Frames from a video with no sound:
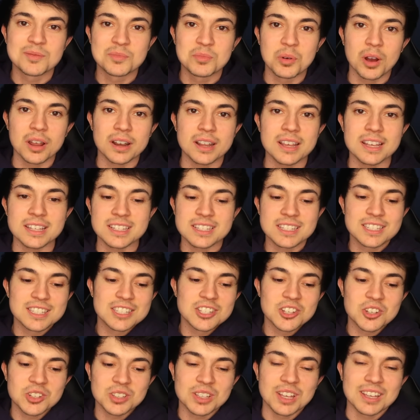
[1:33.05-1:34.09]
But it's,
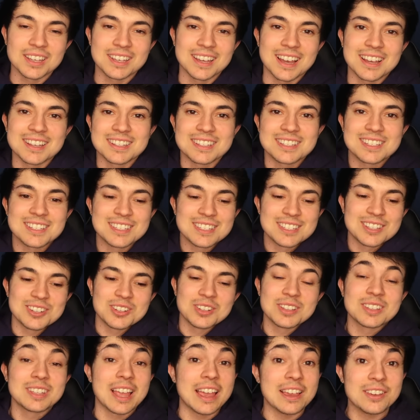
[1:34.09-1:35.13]
like, I
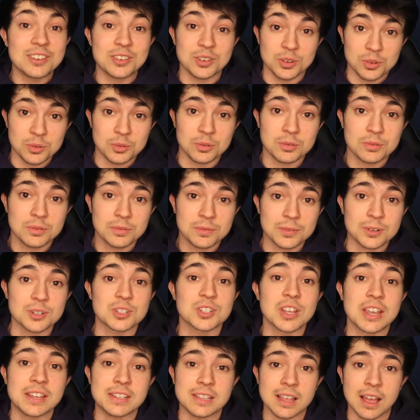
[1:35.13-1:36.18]
still... Thank you for
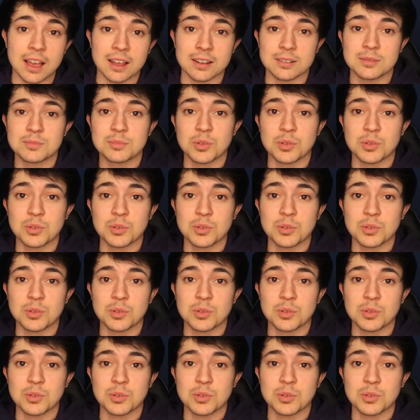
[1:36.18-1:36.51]
saying that.